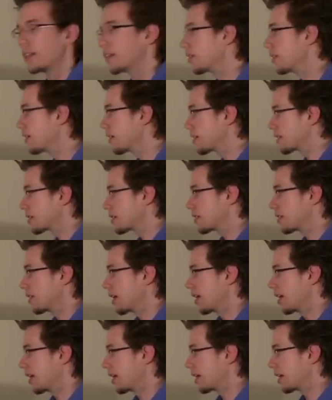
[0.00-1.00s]
looks
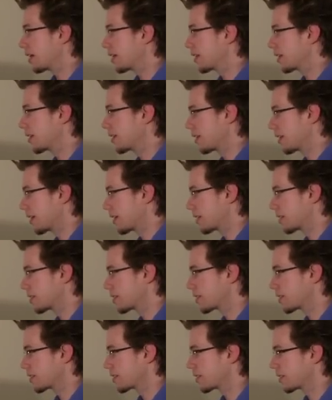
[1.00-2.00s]
like
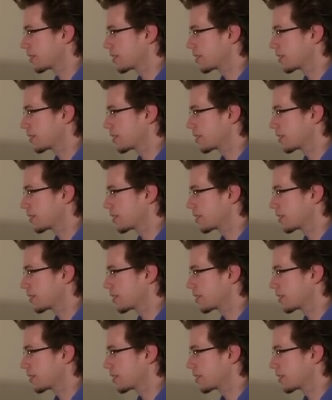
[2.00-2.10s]
this.